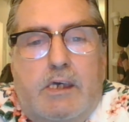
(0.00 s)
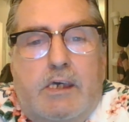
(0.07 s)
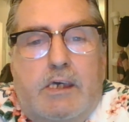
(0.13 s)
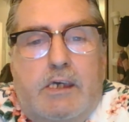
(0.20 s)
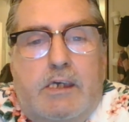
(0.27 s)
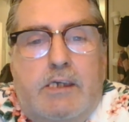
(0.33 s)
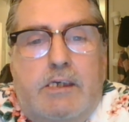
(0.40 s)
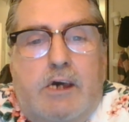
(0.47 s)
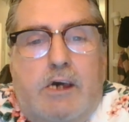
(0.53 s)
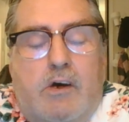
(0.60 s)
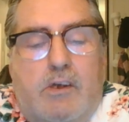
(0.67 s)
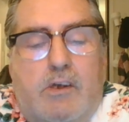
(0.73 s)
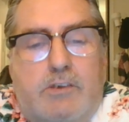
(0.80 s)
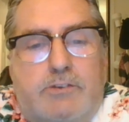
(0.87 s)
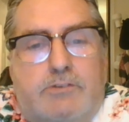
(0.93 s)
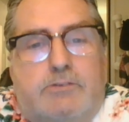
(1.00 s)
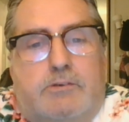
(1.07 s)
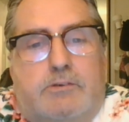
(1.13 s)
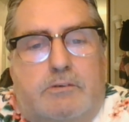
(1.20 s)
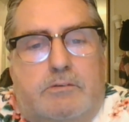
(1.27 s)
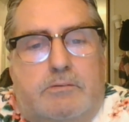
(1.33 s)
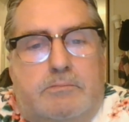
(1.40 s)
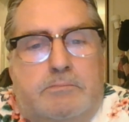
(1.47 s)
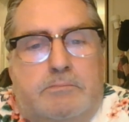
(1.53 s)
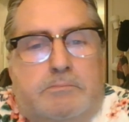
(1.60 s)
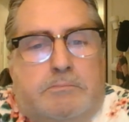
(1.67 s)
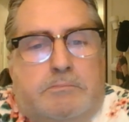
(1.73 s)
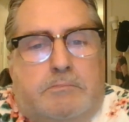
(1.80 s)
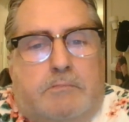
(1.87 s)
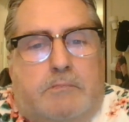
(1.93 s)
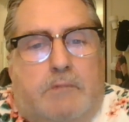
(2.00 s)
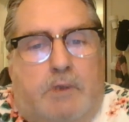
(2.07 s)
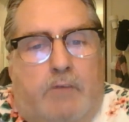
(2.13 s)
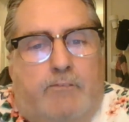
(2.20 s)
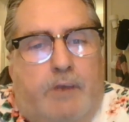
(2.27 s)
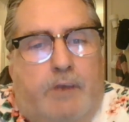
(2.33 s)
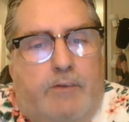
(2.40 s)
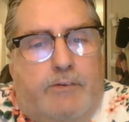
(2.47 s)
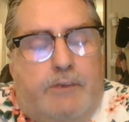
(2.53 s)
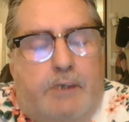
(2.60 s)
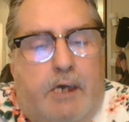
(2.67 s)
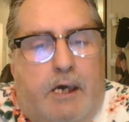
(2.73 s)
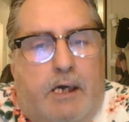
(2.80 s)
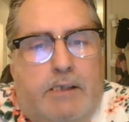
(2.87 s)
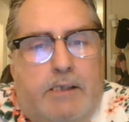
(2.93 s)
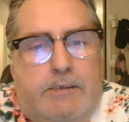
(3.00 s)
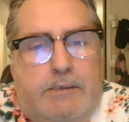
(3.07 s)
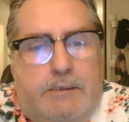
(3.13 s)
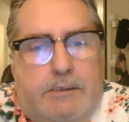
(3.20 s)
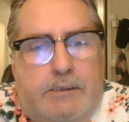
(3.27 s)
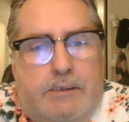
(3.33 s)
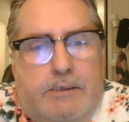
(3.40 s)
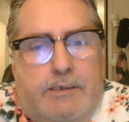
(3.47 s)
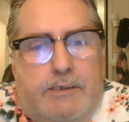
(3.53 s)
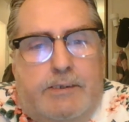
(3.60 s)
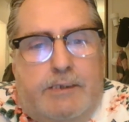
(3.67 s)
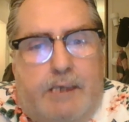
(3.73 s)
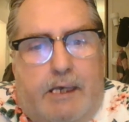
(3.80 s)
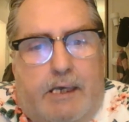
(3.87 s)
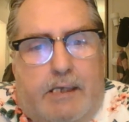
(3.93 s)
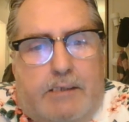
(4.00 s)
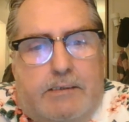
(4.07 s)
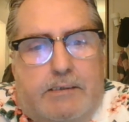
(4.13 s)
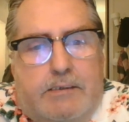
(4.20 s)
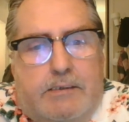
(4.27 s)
He also left out the idea that